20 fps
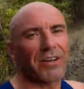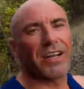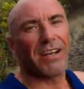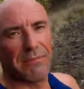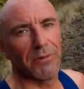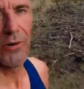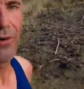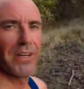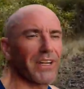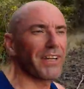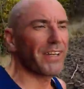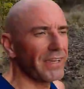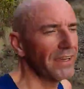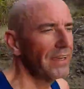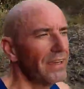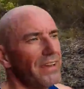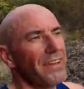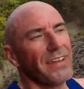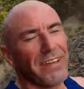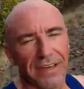in the morning,
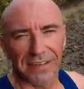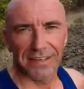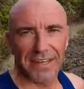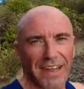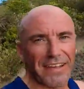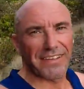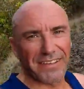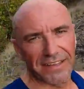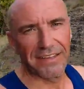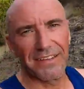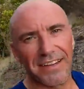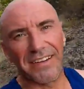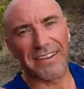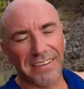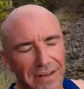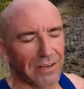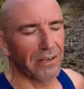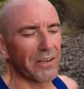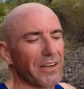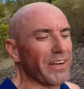sets at 6
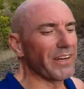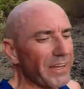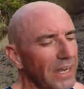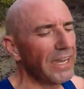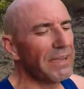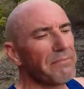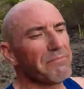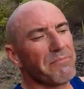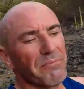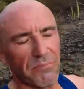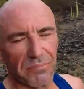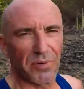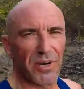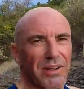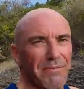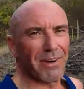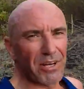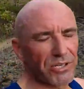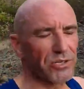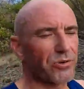o'clock at night, pretty
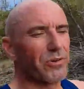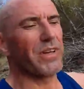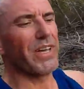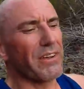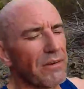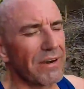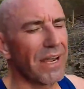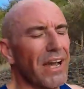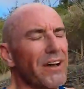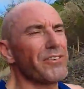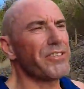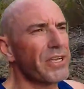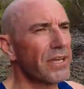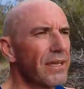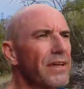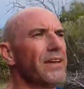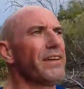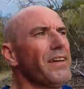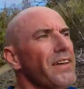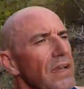much all year round.
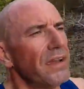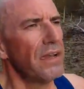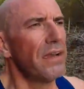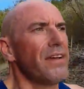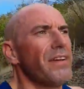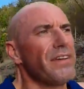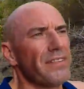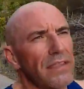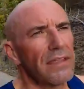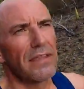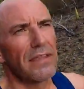The